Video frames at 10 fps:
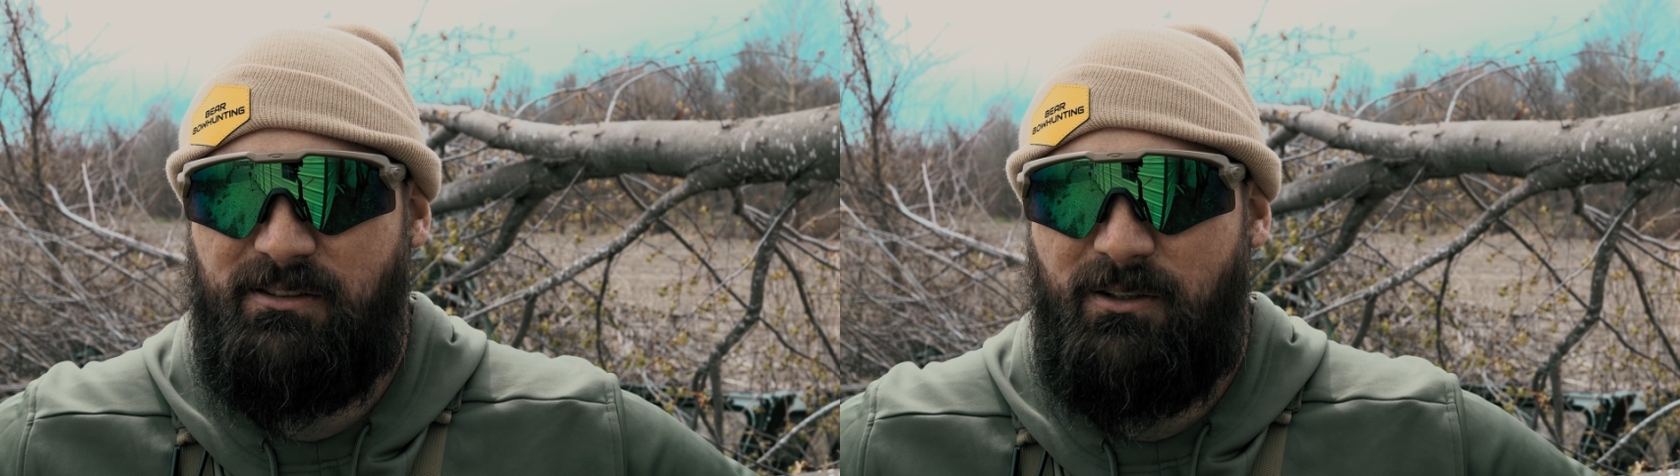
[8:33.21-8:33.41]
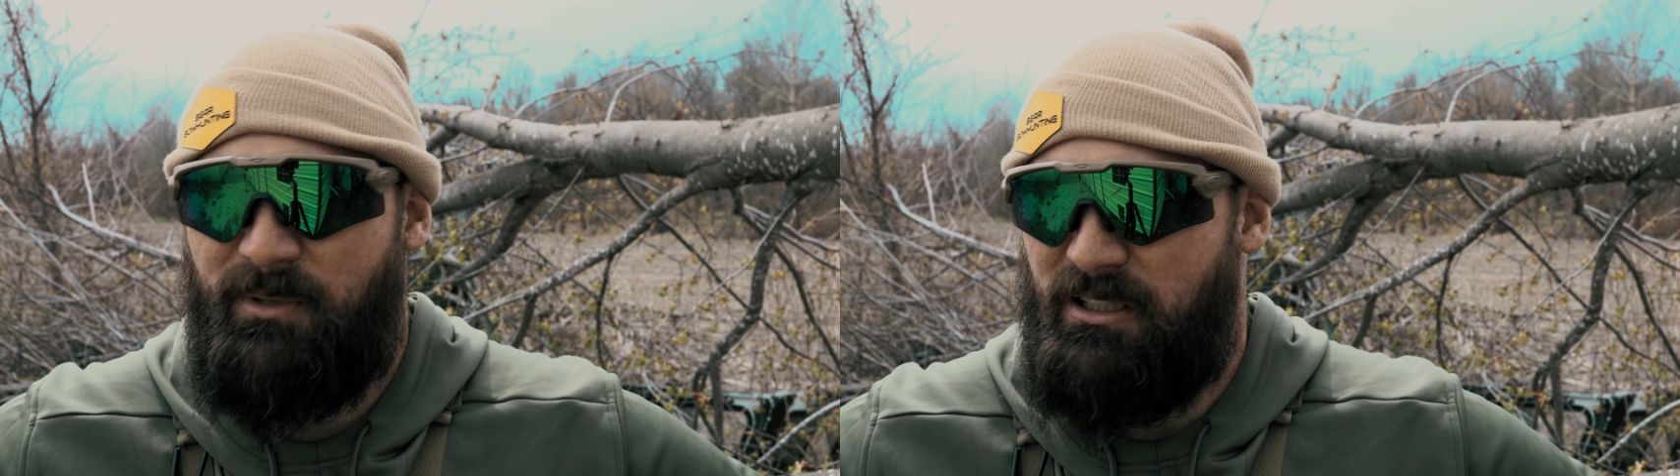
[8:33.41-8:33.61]

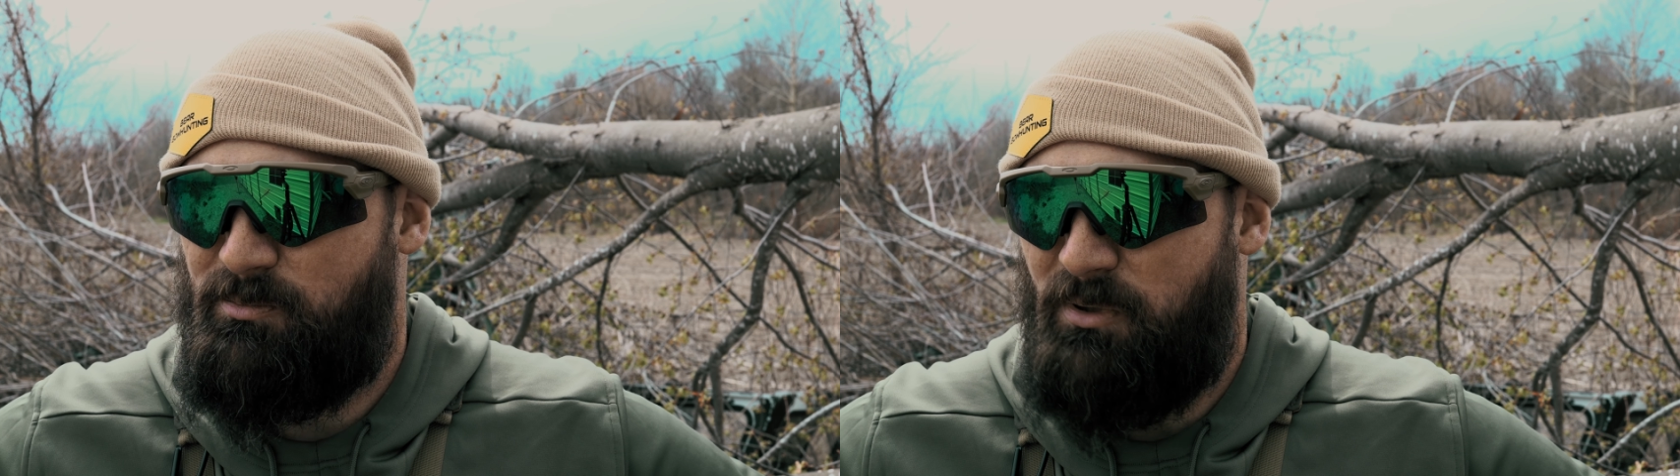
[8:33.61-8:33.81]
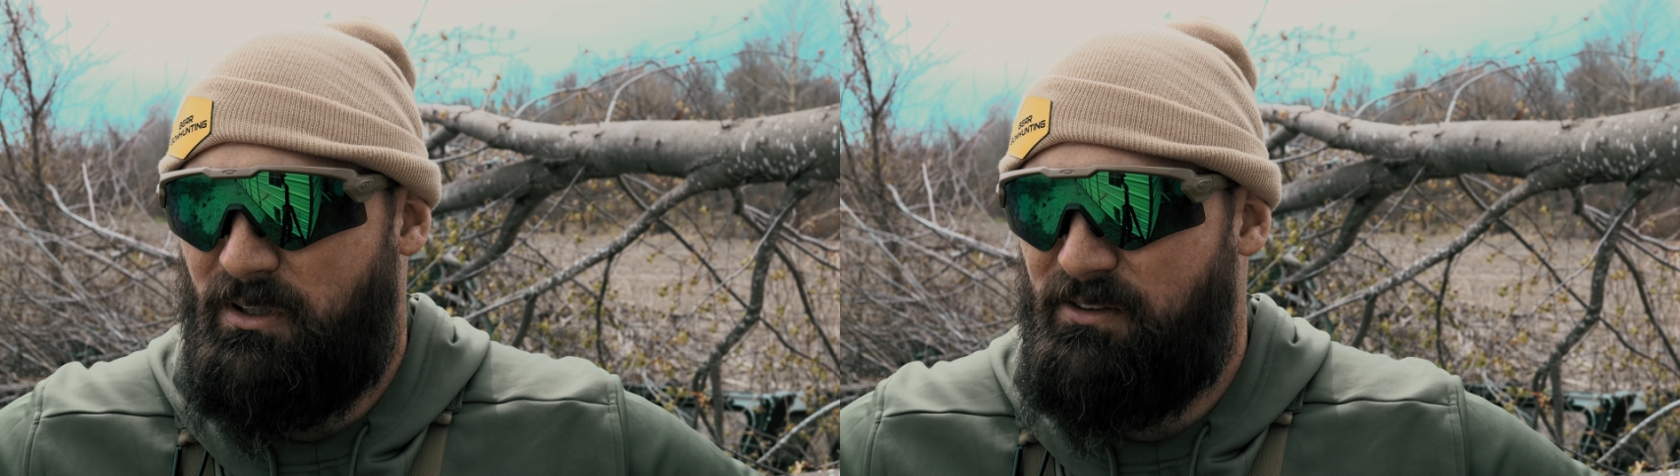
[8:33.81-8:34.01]
so I mean, it's
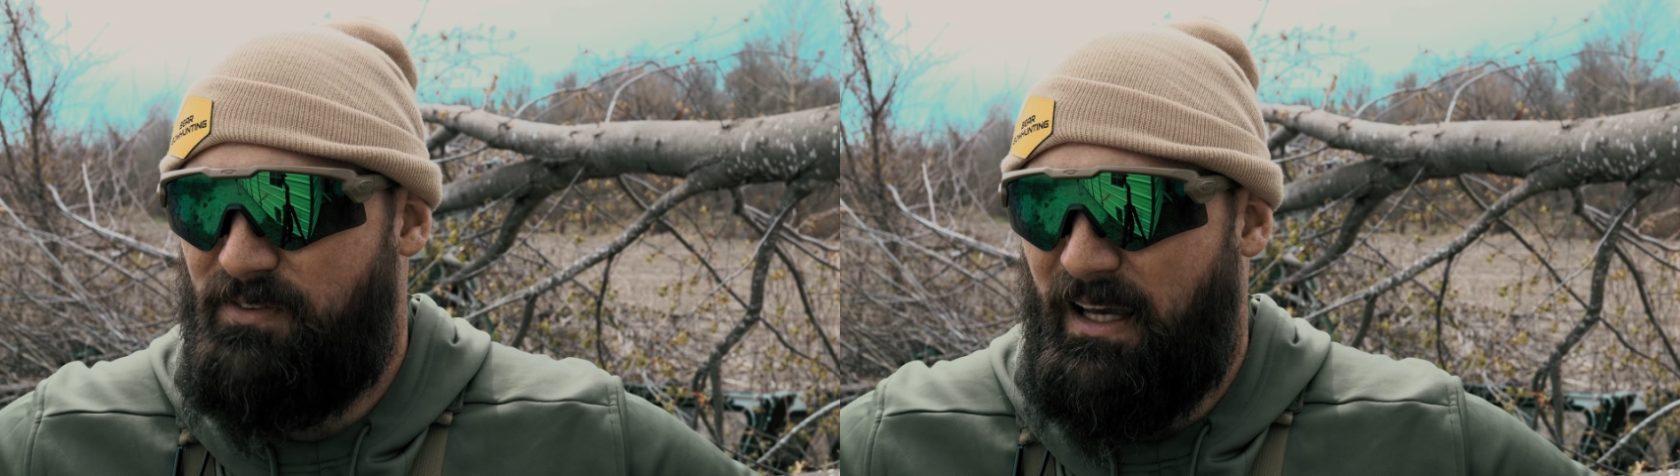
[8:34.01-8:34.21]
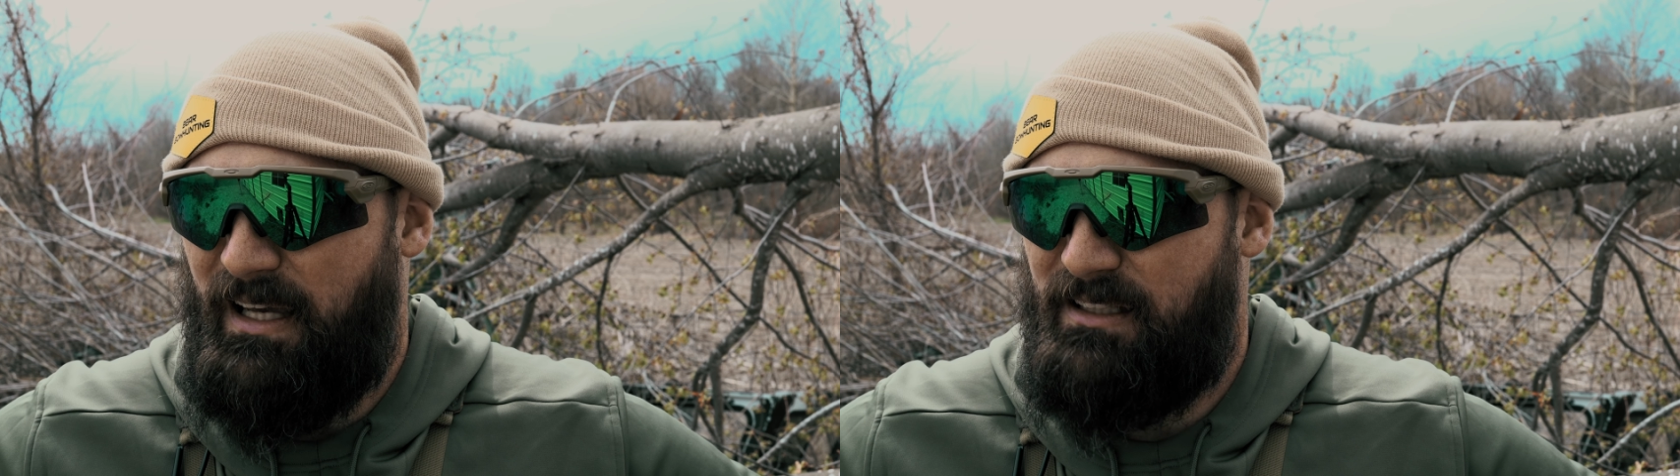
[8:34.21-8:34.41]
plenty
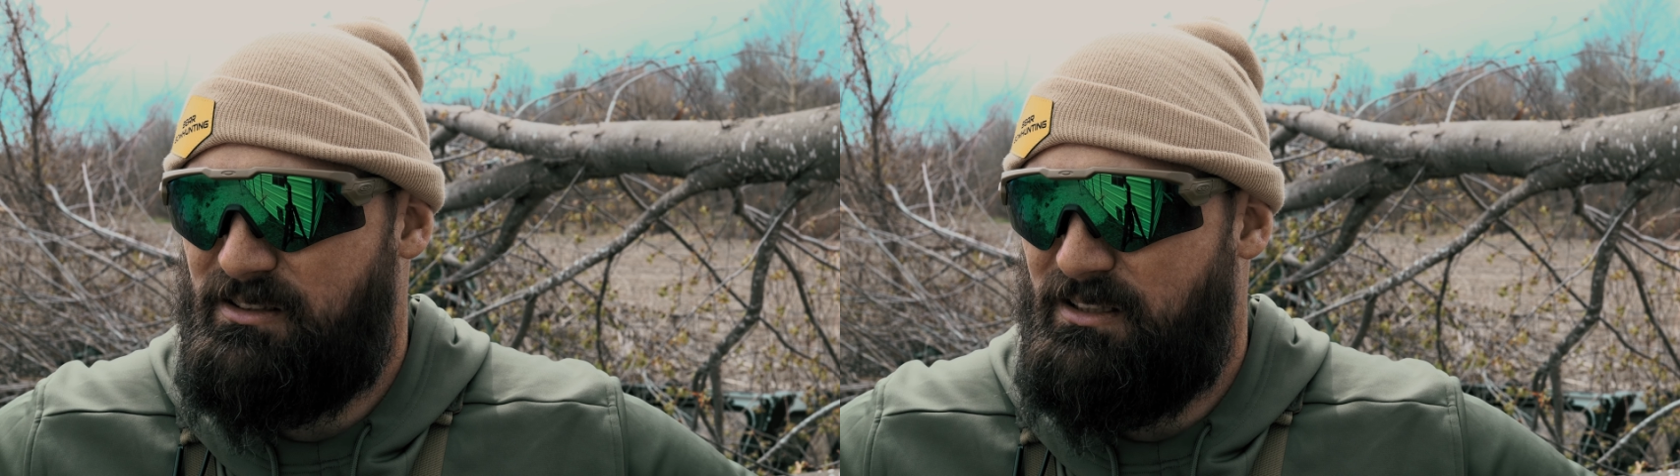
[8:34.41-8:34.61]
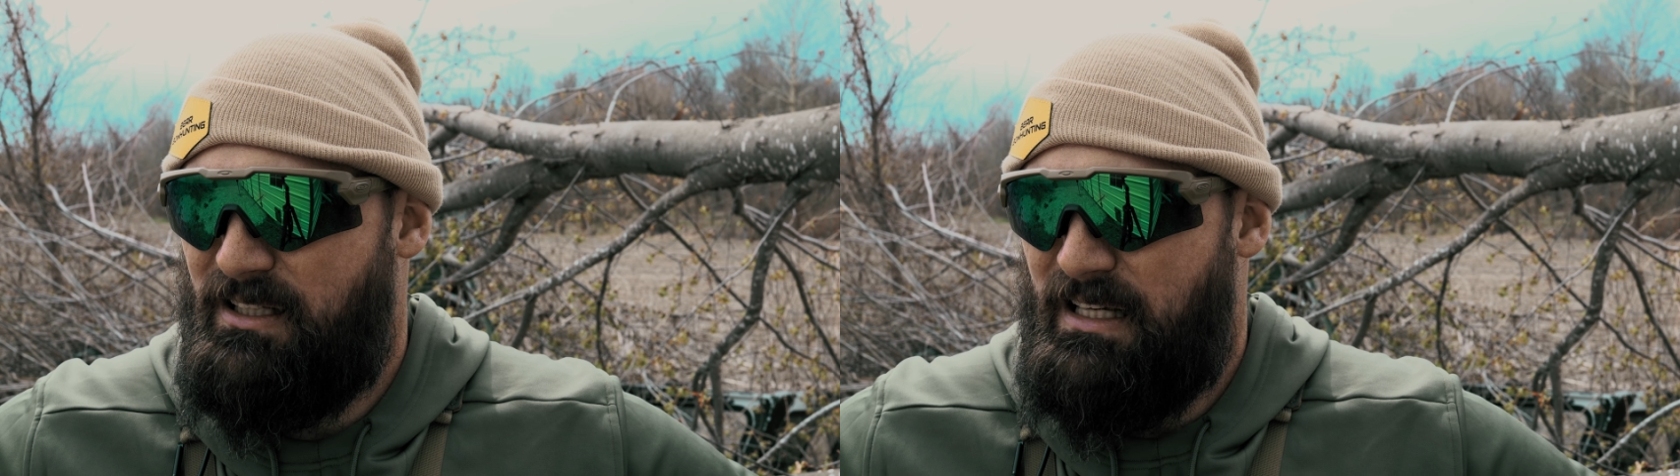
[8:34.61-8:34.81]
fast.